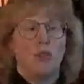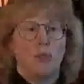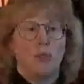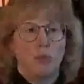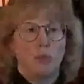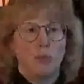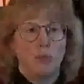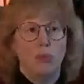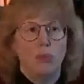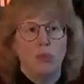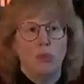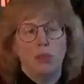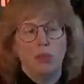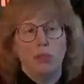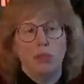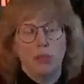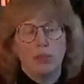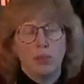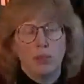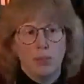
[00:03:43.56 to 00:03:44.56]
through
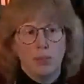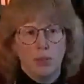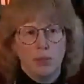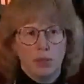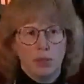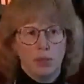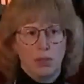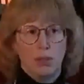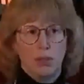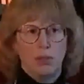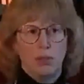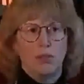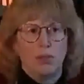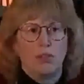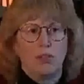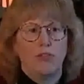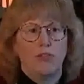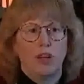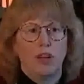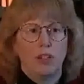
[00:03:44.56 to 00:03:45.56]

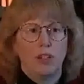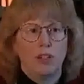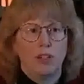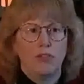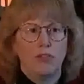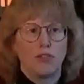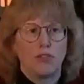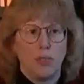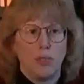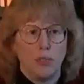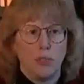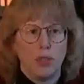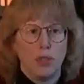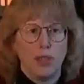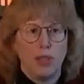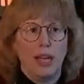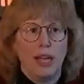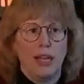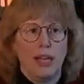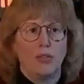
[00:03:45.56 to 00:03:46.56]
the funds from the
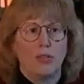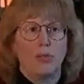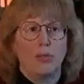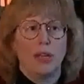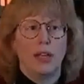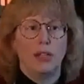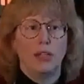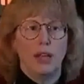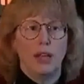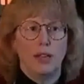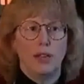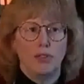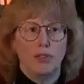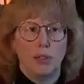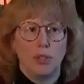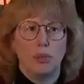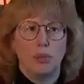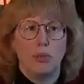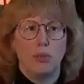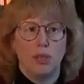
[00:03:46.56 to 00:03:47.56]
land grant and
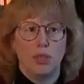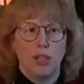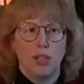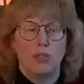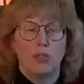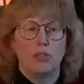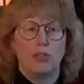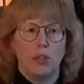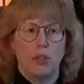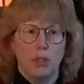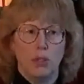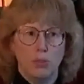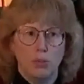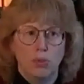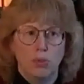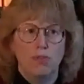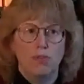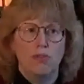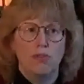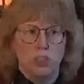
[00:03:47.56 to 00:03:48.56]
from Cornell's
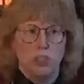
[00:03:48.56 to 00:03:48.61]
own